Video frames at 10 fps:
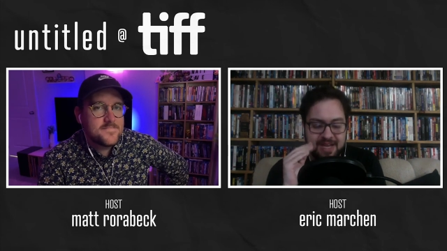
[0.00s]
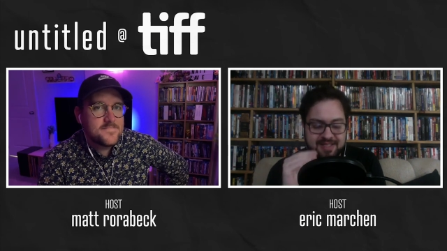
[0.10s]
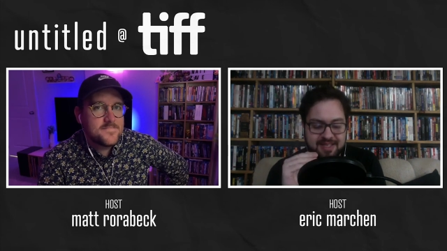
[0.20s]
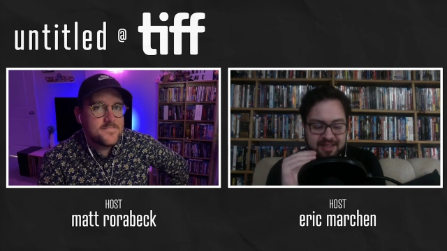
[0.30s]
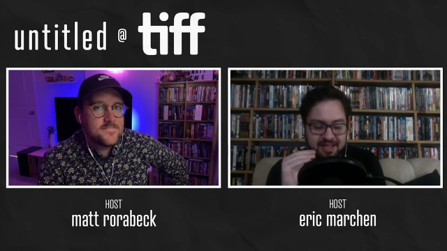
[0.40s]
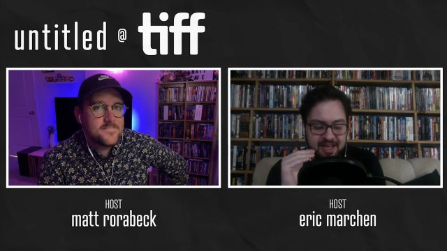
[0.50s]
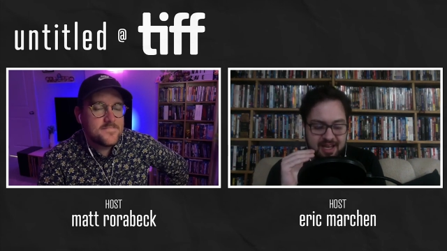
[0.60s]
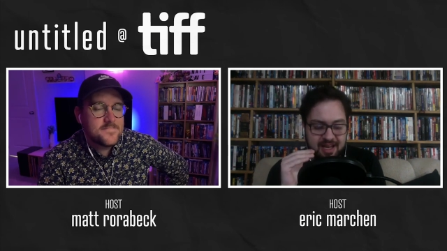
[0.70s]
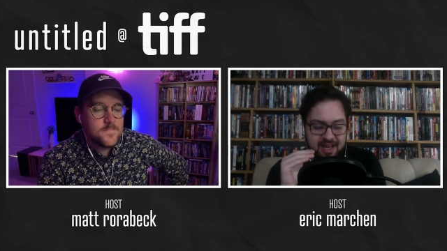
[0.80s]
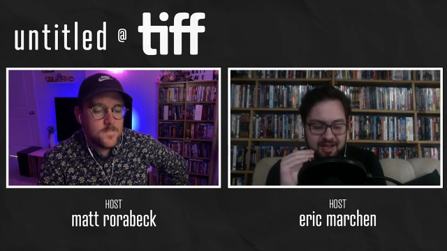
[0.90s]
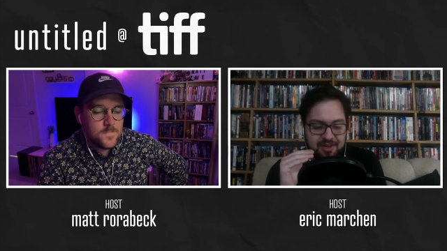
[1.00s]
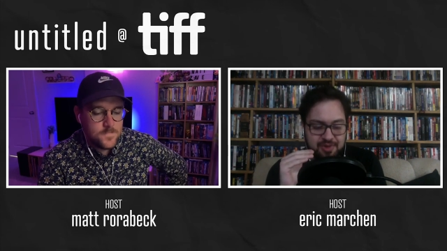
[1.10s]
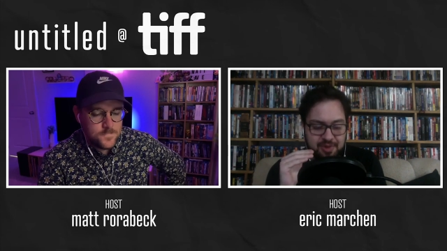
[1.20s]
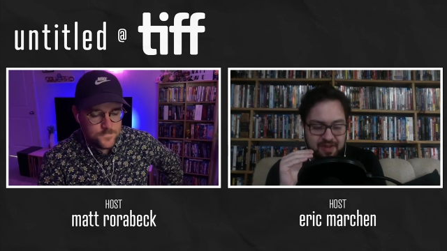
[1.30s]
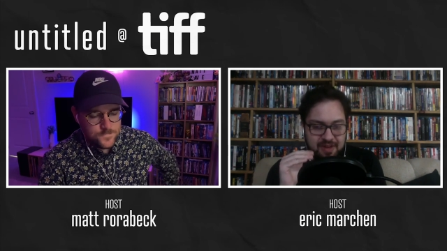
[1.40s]
Speaker 1: basically
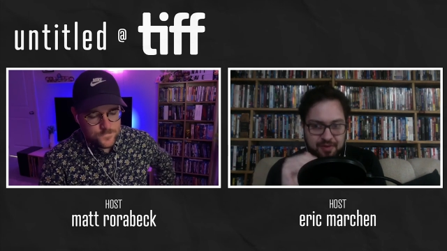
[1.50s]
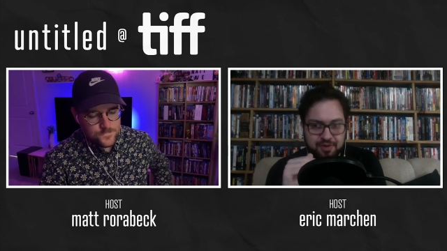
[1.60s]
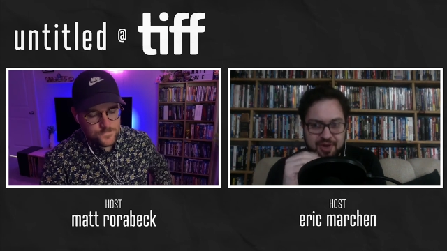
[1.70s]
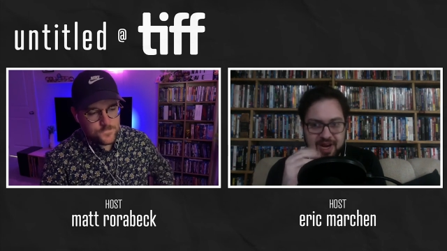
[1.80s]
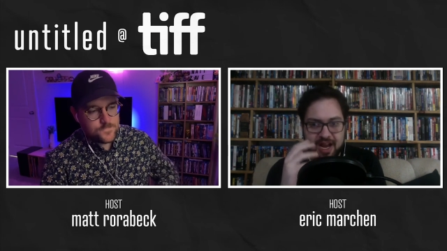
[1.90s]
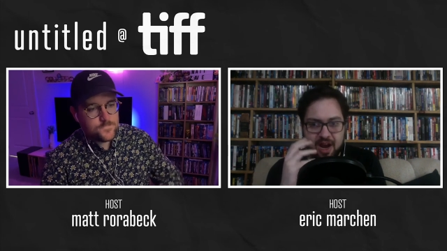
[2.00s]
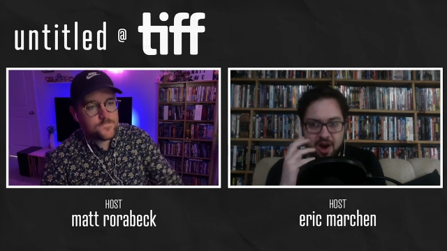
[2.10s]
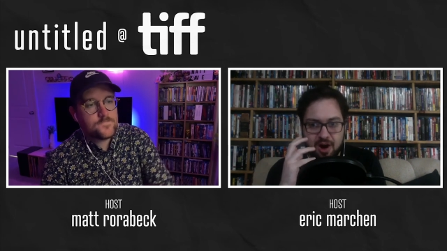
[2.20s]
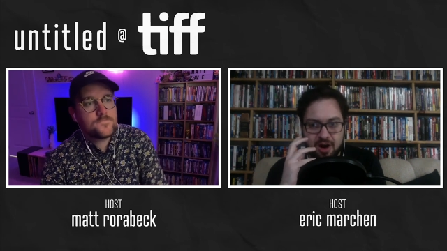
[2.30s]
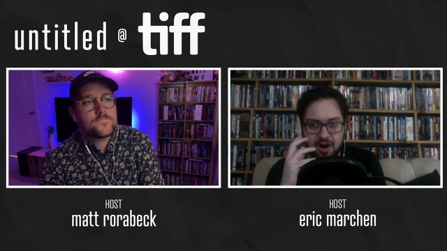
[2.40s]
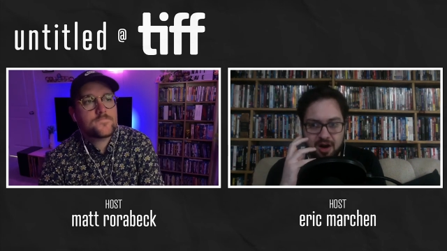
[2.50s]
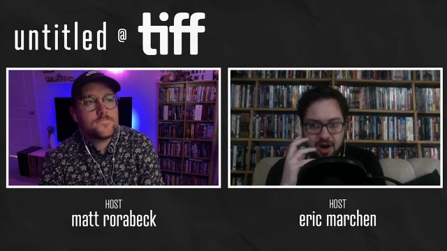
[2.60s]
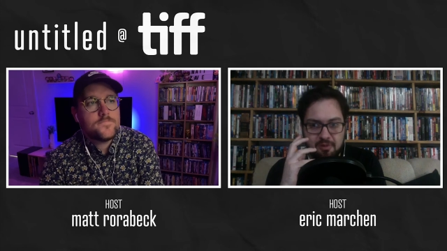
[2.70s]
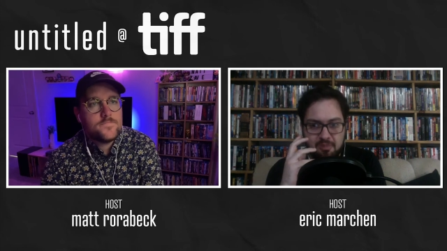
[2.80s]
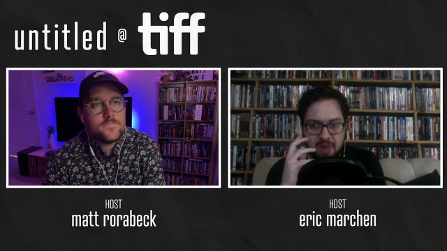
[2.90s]
sort of infiltrating our
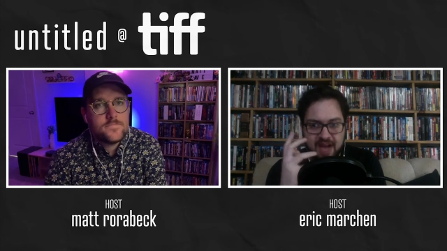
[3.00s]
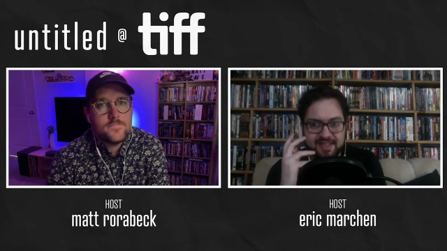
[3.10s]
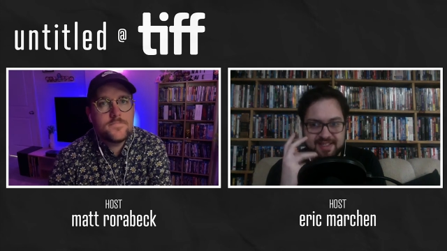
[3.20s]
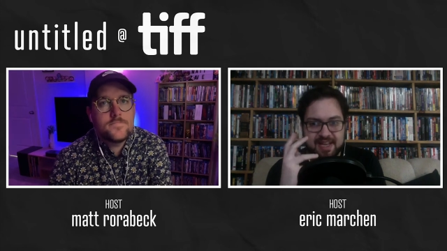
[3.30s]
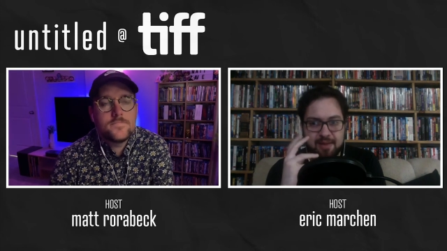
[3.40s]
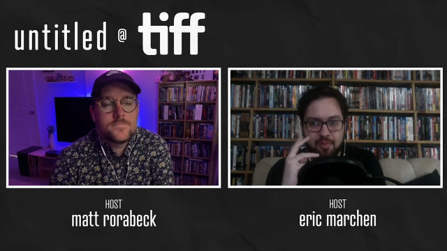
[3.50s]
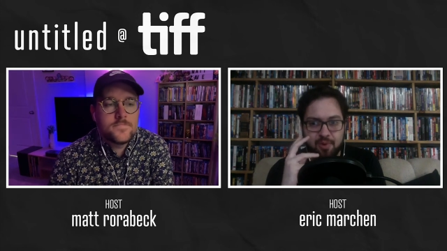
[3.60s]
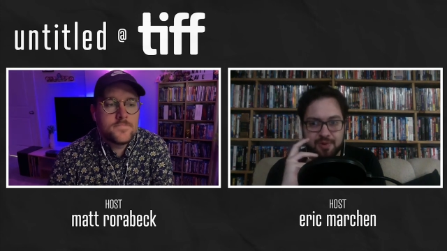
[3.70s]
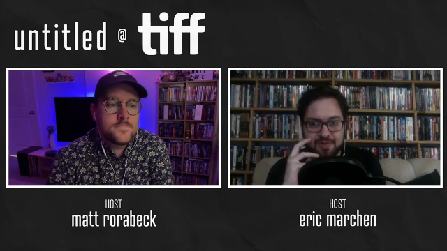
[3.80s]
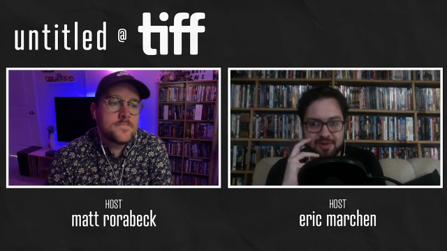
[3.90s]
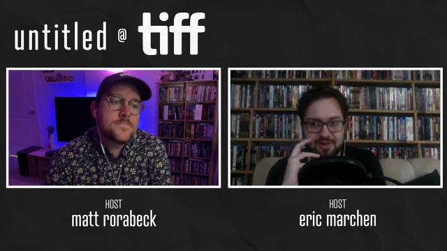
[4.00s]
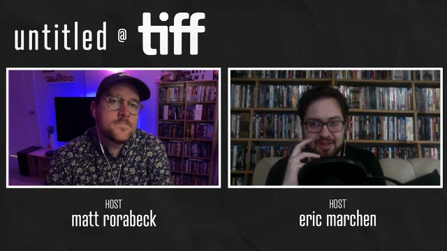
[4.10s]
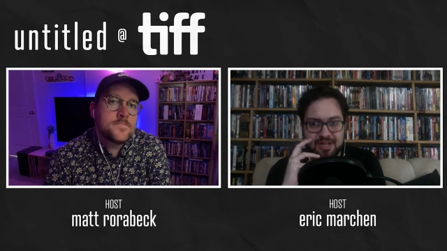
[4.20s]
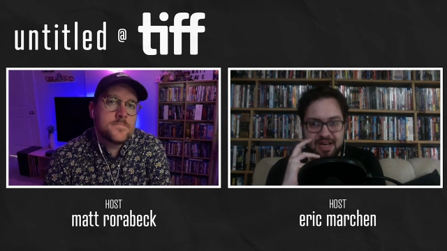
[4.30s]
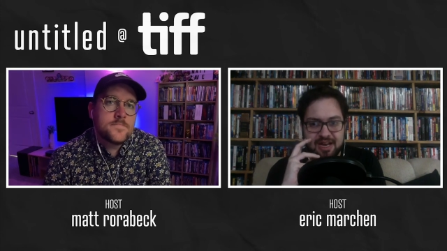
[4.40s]
our mindset more
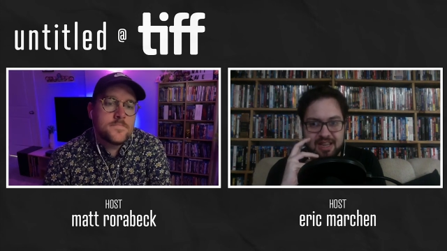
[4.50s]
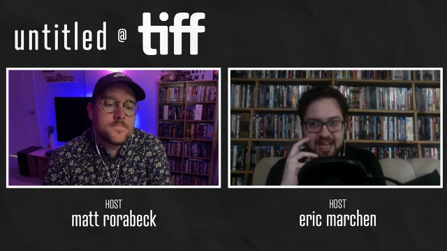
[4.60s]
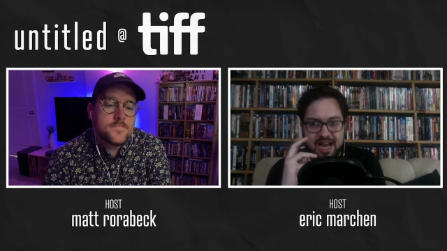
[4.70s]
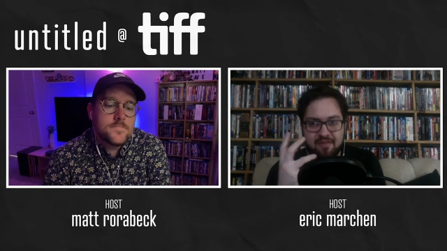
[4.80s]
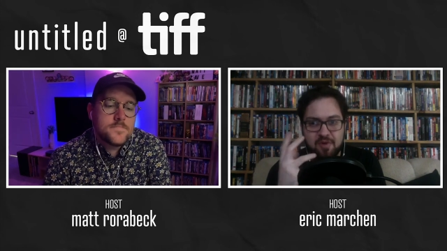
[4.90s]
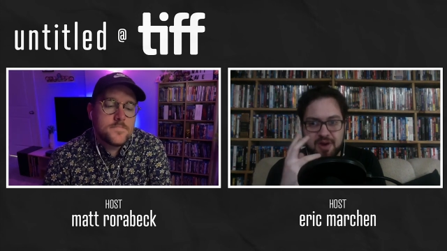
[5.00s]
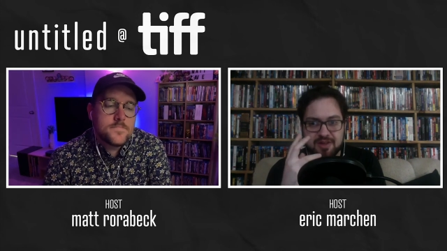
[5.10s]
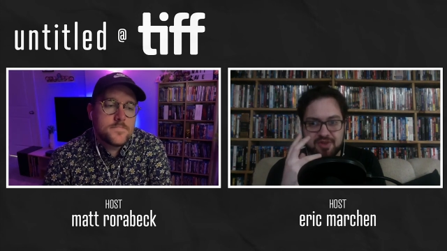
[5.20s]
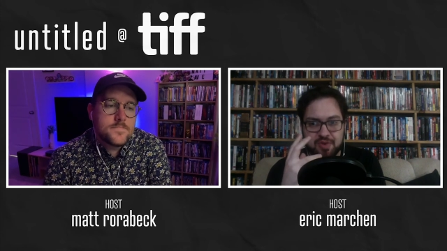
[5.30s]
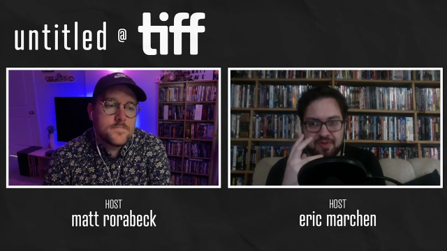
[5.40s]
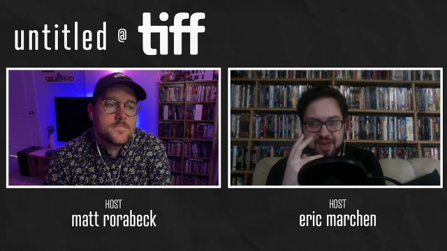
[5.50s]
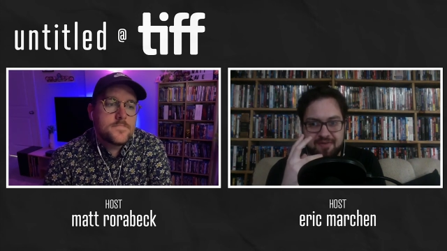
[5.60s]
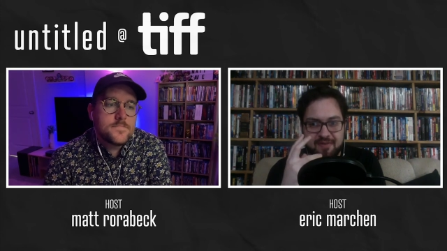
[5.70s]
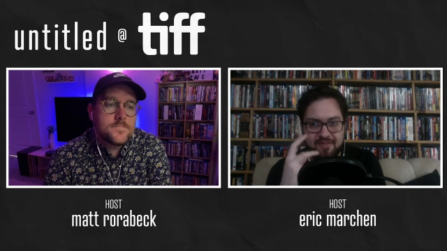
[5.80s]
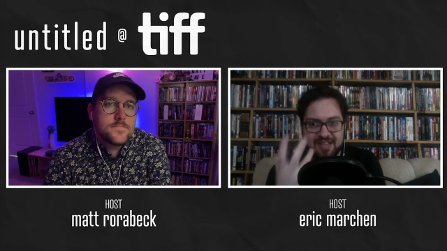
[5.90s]
than than ever and sort of to
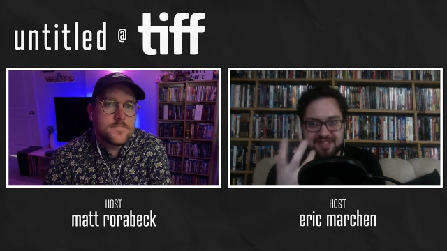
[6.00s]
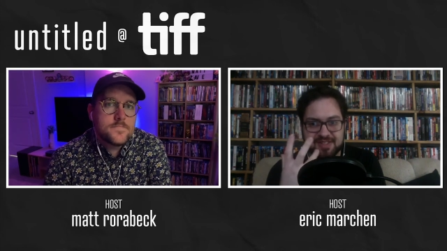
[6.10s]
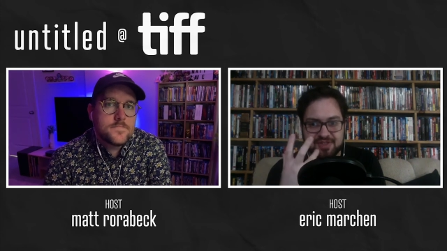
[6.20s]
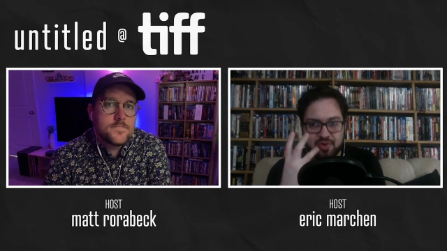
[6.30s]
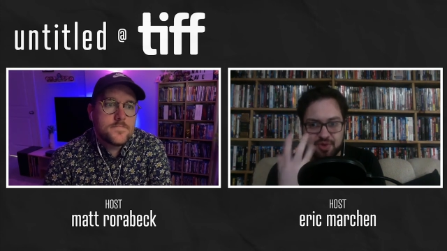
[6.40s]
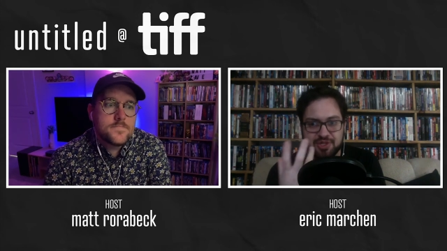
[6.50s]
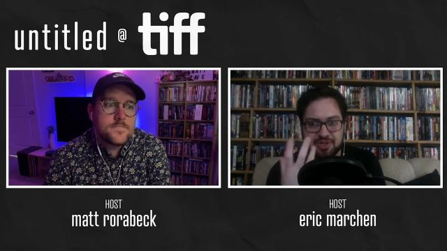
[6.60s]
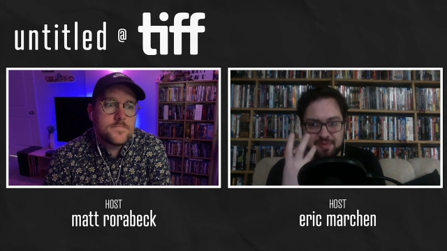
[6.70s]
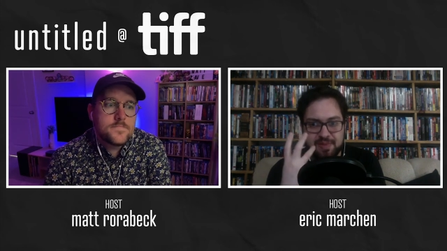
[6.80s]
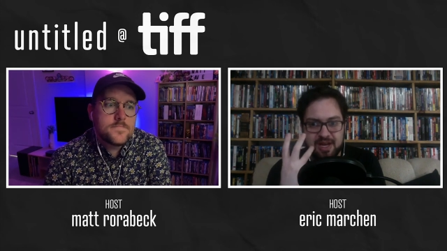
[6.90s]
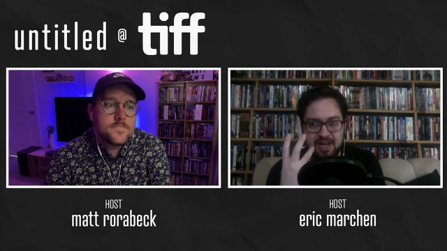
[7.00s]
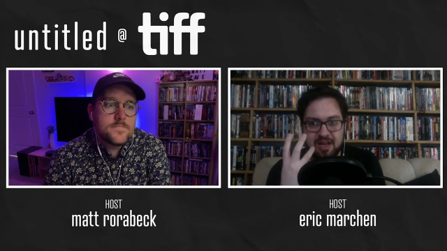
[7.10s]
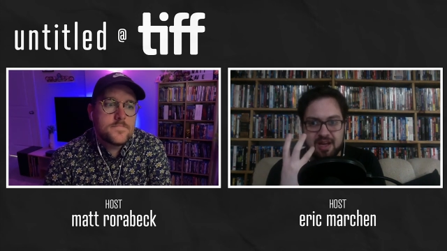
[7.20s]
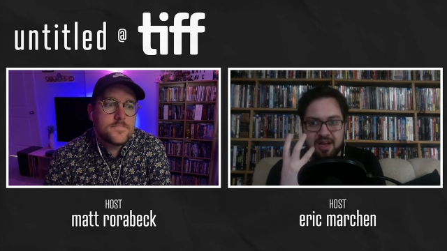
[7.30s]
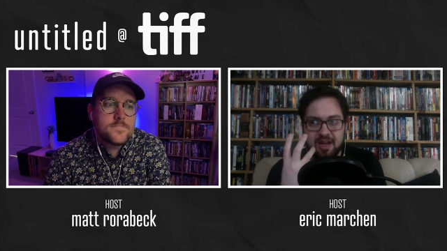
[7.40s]
have a faceless creature
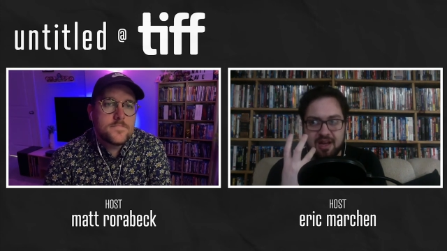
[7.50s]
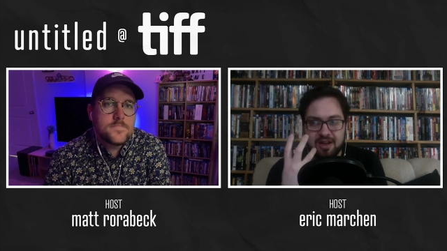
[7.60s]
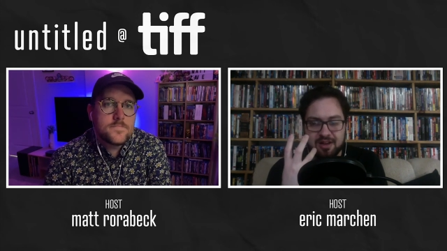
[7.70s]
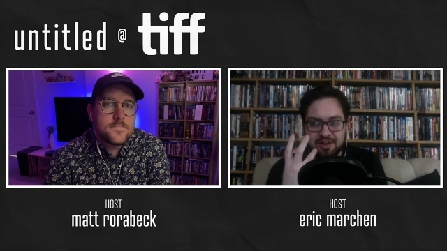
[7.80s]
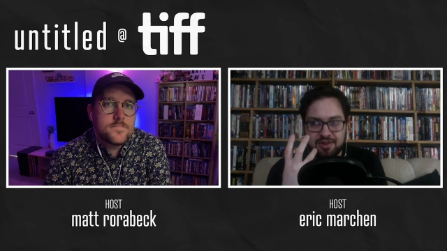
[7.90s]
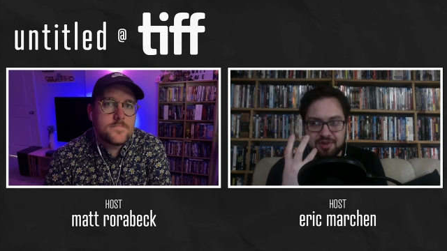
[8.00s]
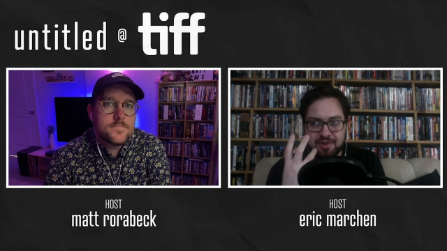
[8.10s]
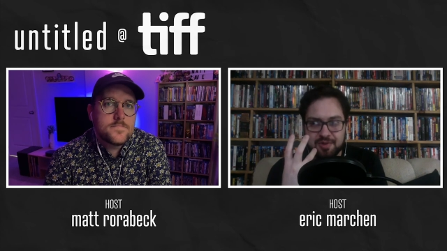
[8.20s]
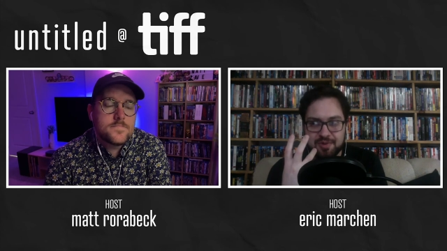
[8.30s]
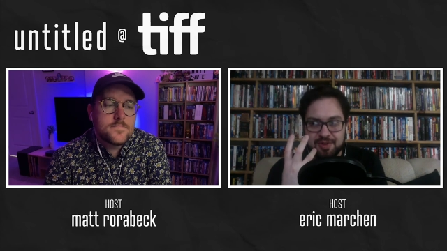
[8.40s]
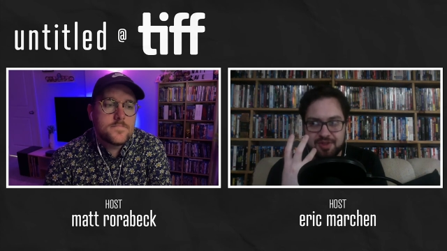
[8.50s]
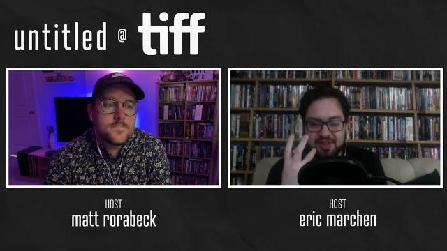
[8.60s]
be you know